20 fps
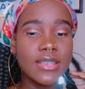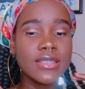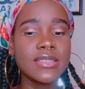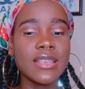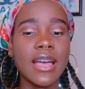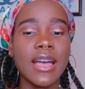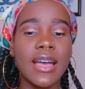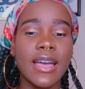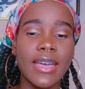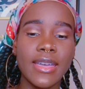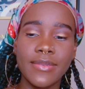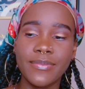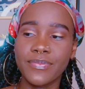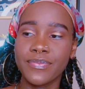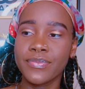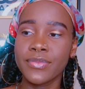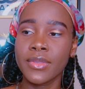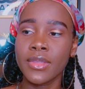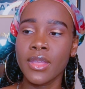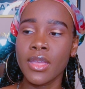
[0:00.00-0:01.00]
I
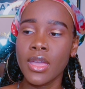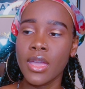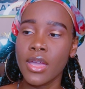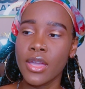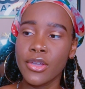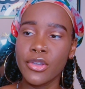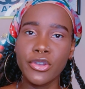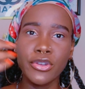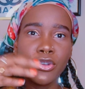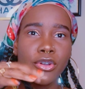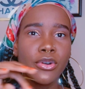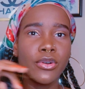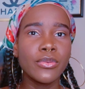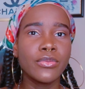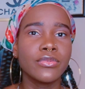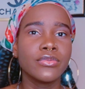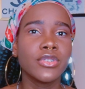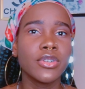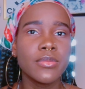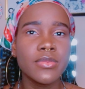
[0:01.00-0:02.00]

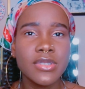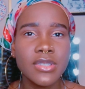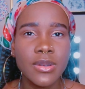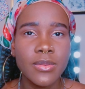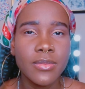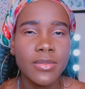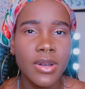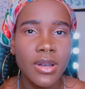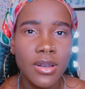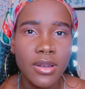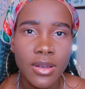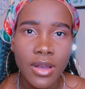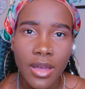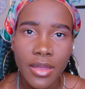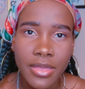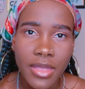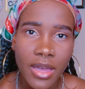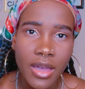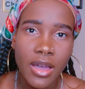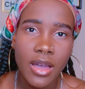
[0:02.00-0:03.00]
warm some,
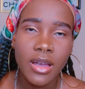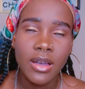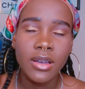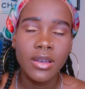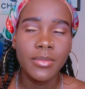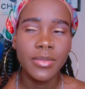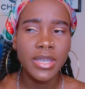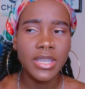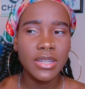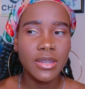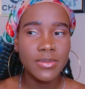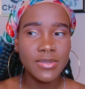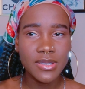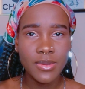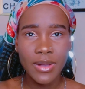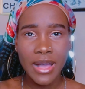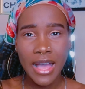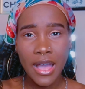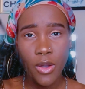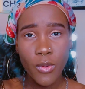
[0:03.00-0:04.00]
heat up some
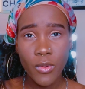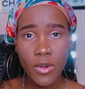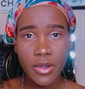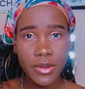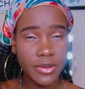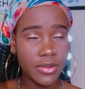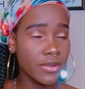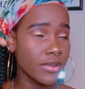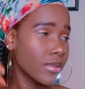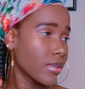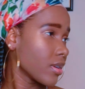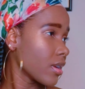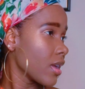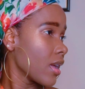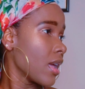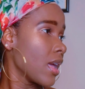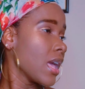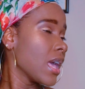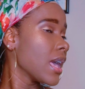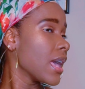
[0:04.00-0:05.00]
hot water
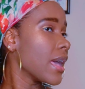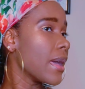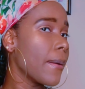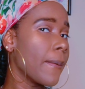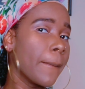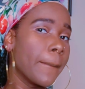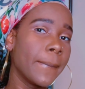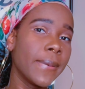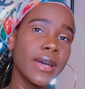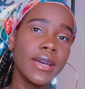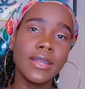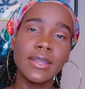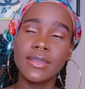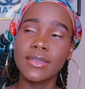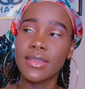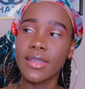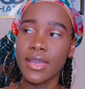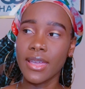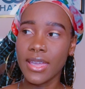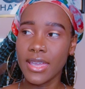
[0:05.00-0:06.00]
and put
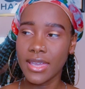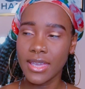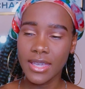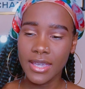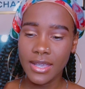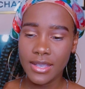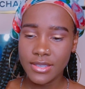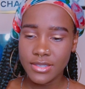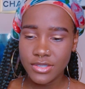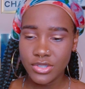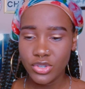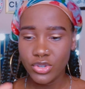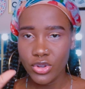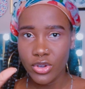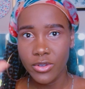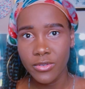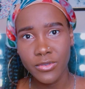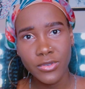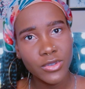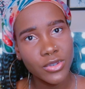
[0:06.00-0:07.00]
the ends.
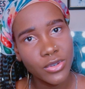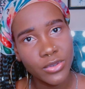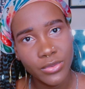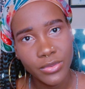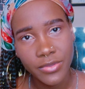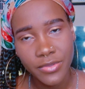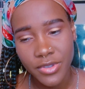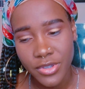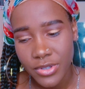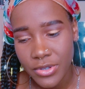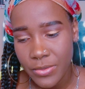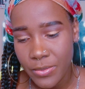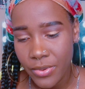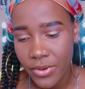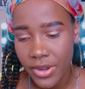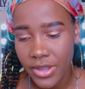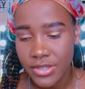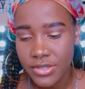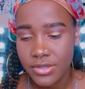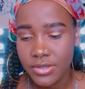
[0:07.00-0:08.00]
If you do
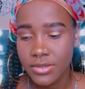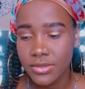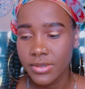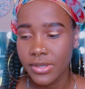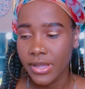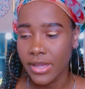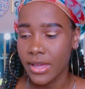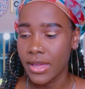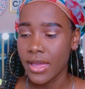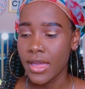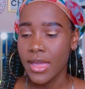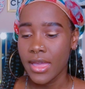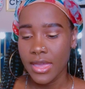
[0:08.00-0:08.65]
braids, you do that.